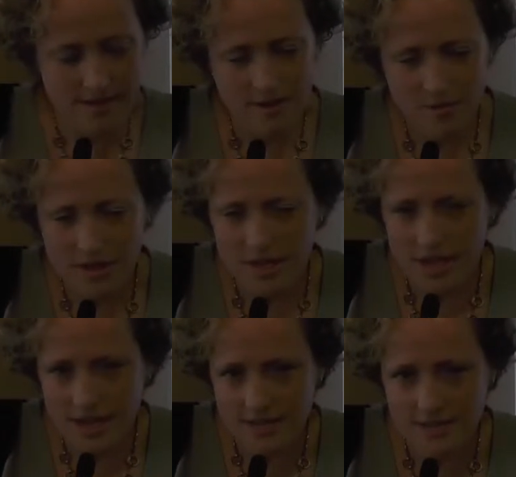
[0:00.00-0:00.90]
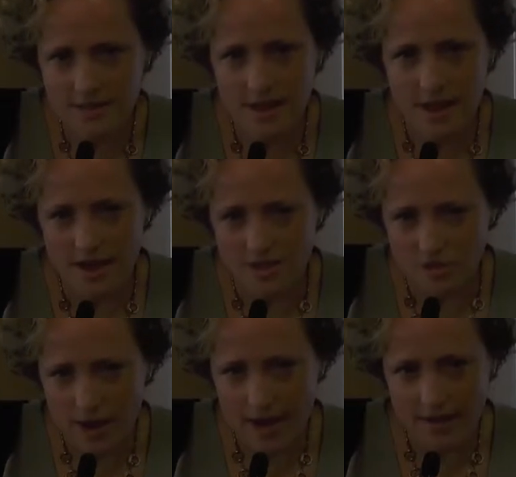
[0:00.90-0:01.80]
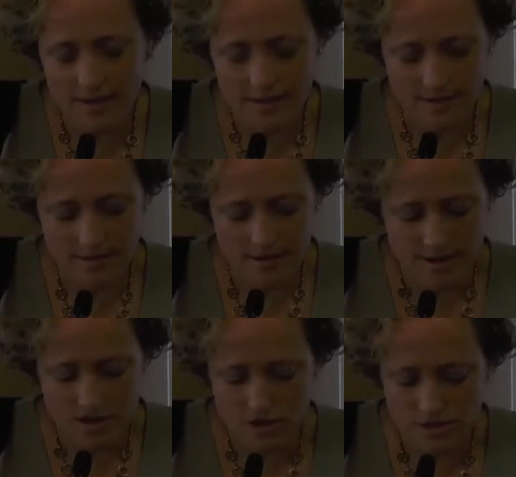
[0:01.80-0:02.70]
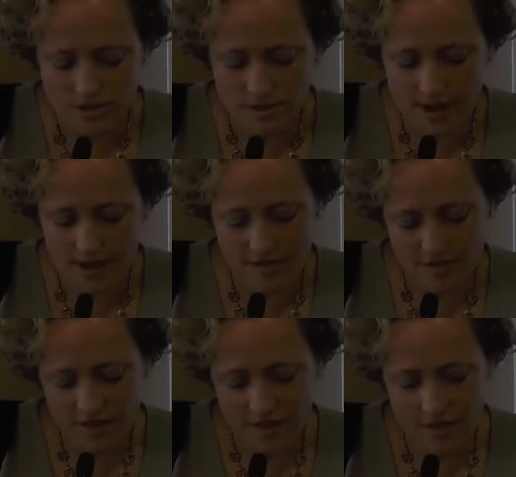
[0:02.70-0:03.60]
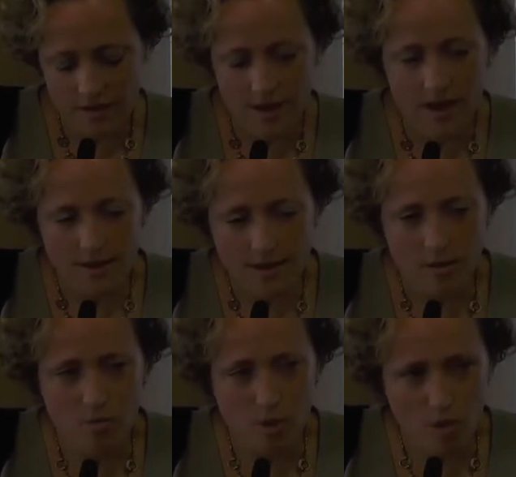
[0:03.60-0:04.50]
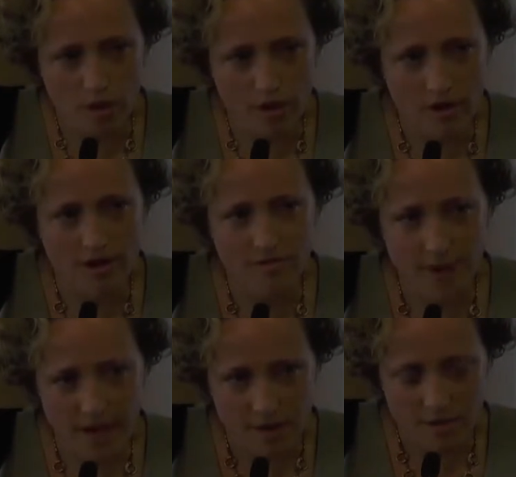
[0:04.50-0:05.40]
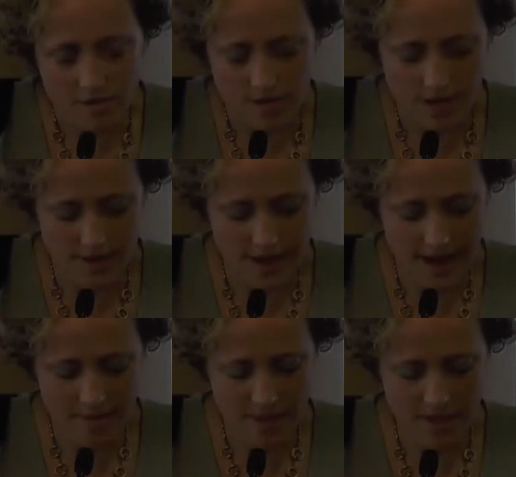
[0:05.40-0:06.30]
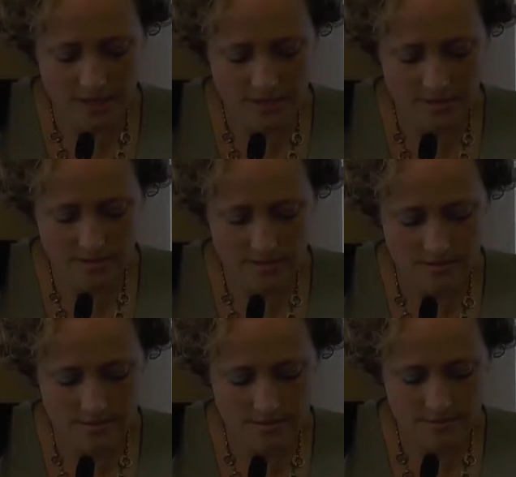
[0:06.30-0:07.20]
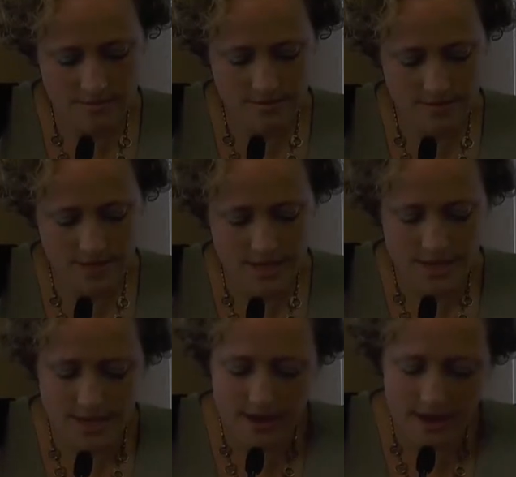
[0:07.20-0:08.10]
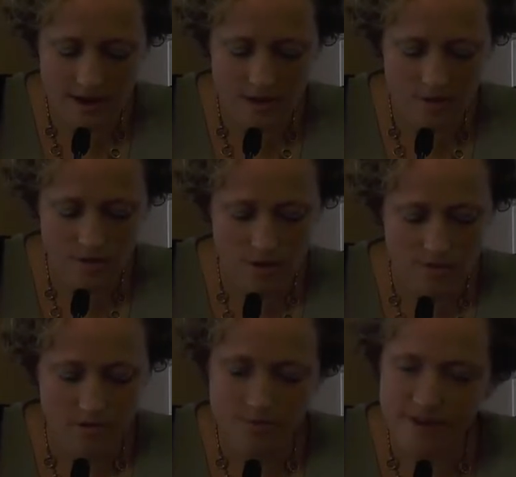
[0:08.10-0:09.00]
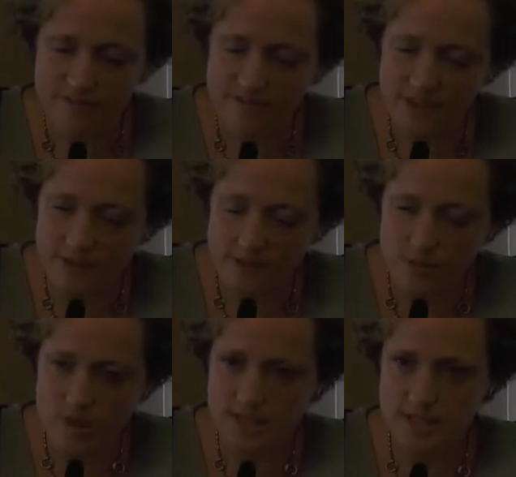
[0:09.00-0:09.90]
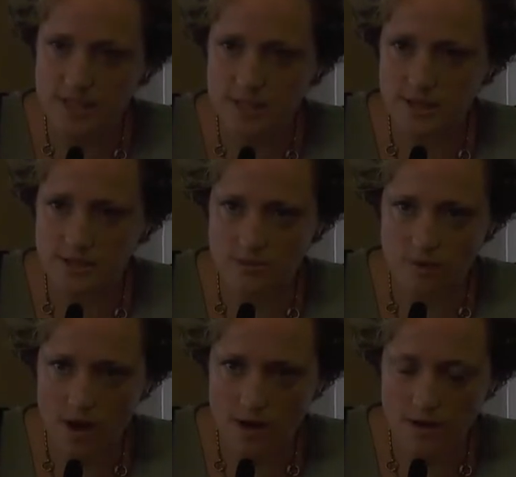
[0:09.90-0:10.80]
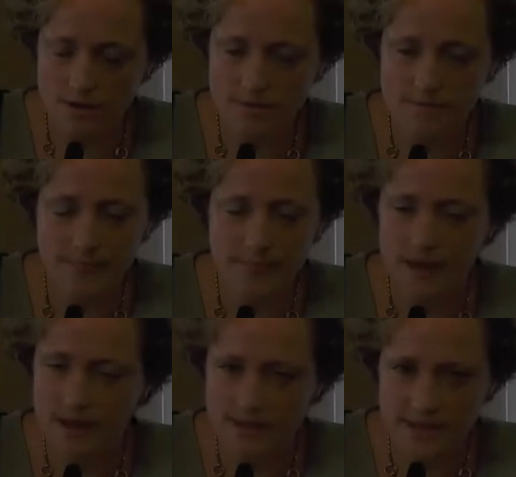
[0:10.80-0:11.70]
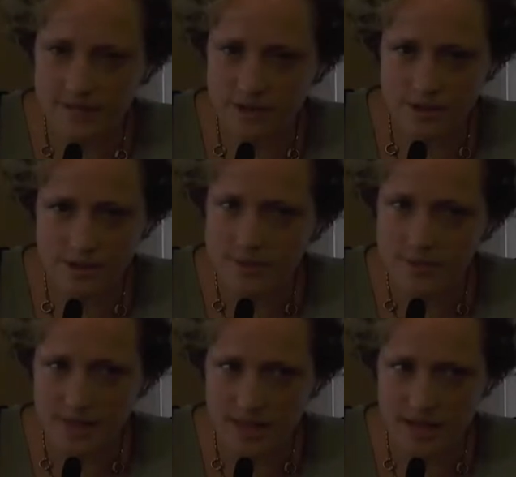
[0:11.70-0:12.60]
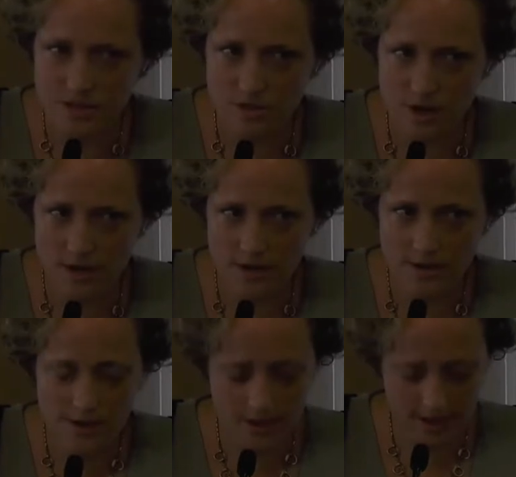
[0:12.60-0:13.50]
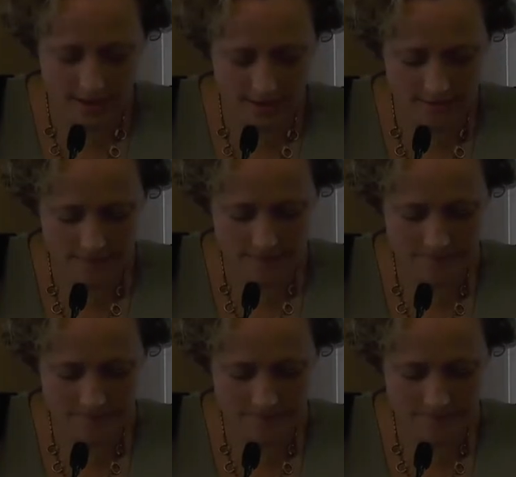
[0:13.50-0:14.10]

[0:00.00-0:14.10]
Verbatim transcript: There were the nights I drank, just so I could feel a little more of my own unhappiness. Now, with my feet pressed into this rug, I'll never be that drunk again.